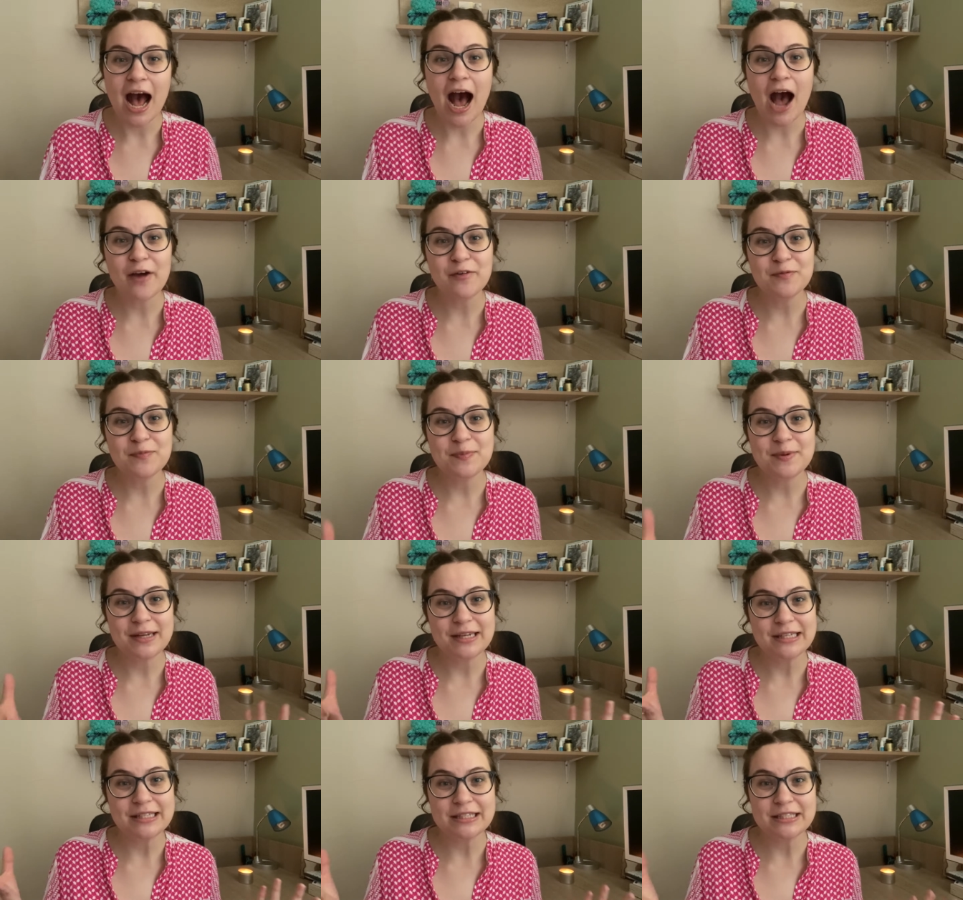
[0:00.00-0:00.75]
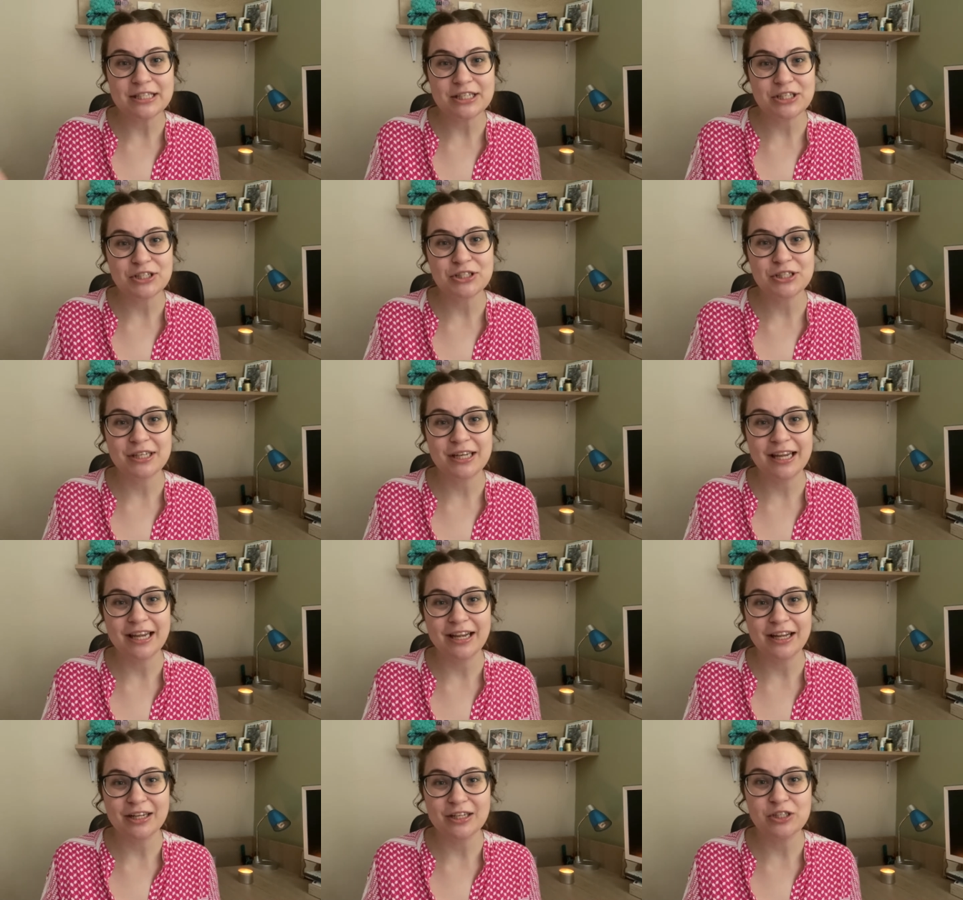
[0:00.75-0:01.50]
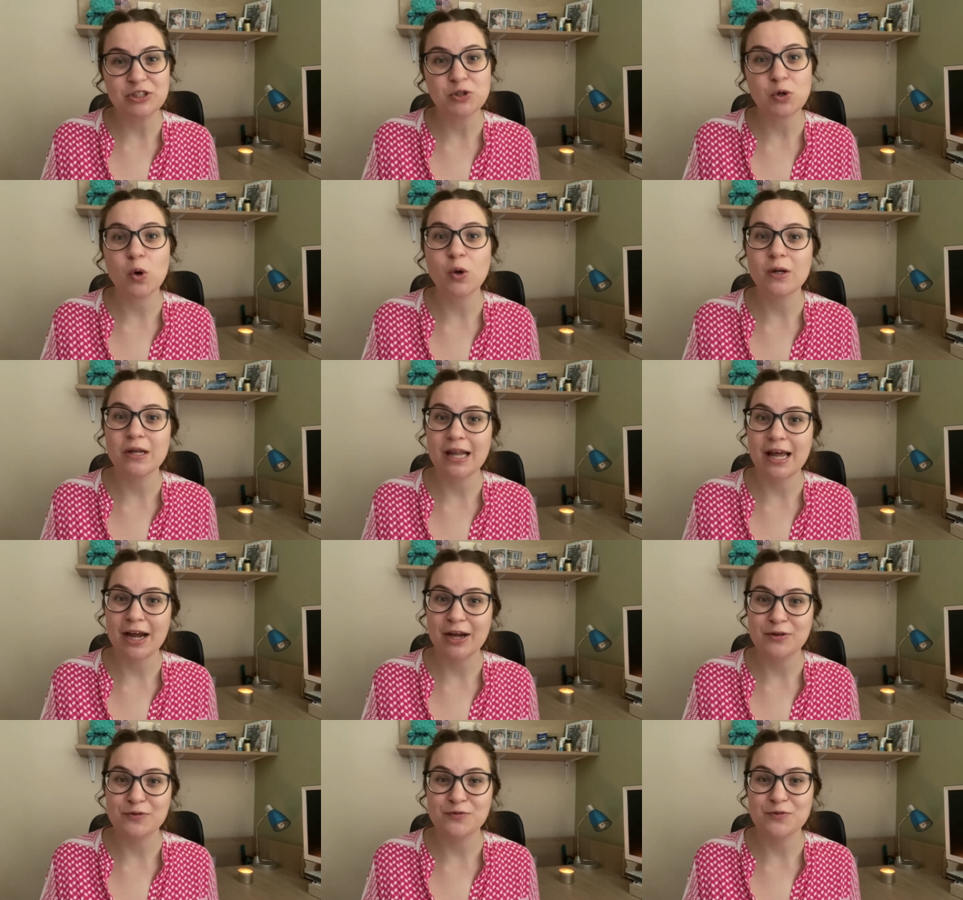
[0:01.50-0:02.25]
I've been teaching English
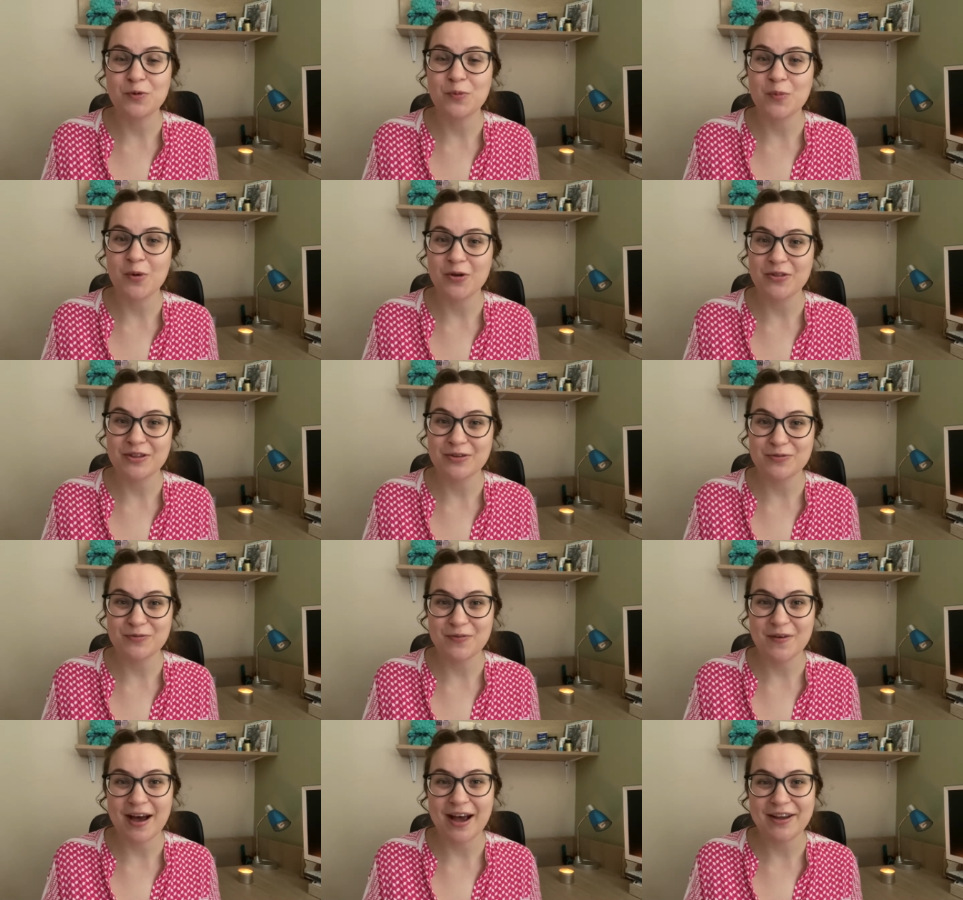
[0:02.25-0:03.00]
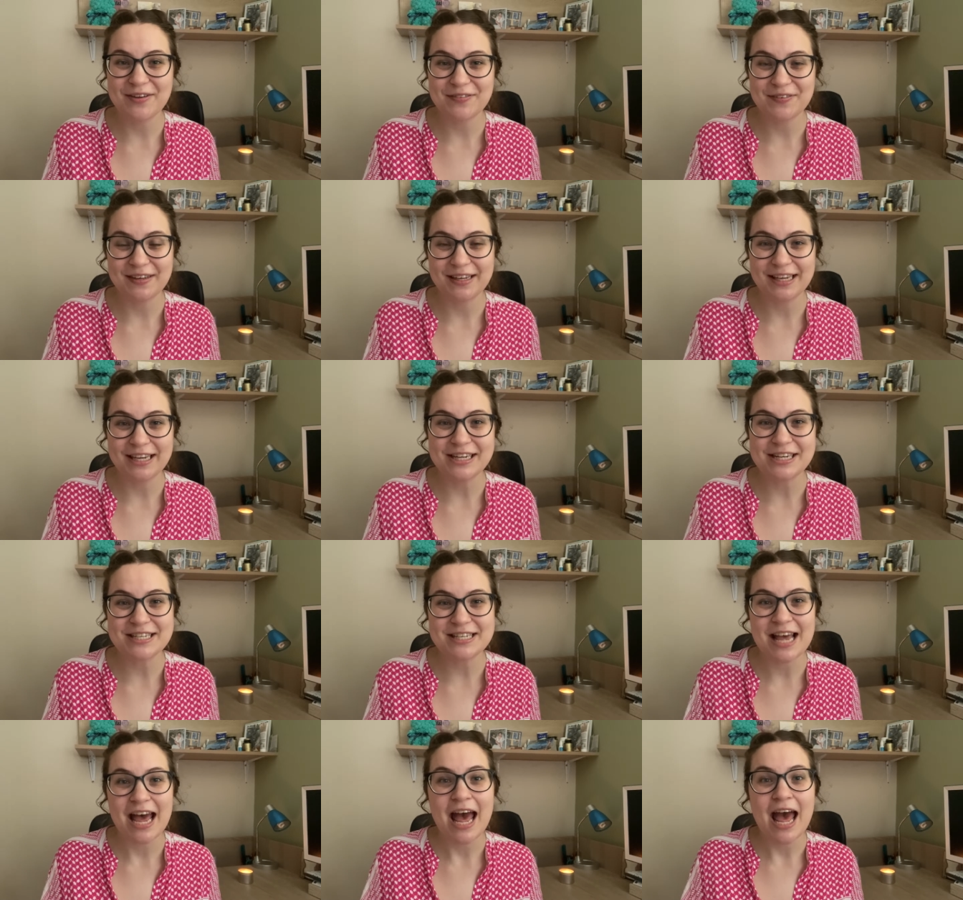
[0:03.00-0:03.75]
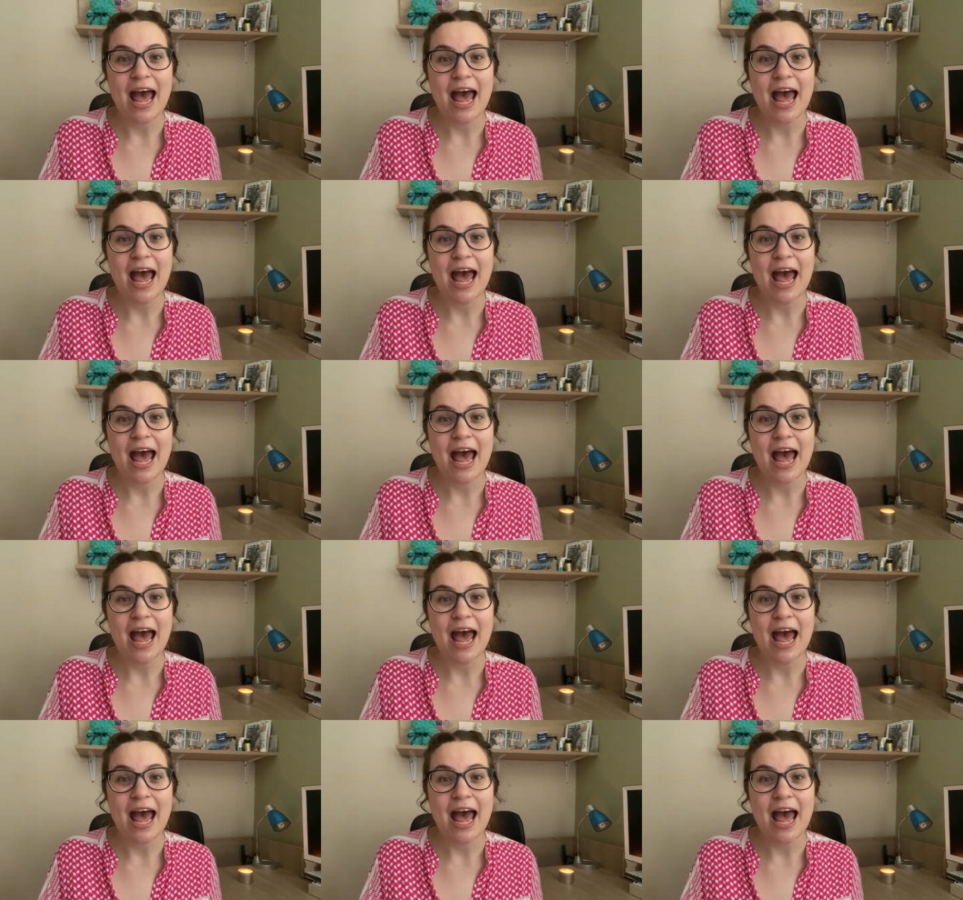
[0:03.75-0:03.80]
online for more than five years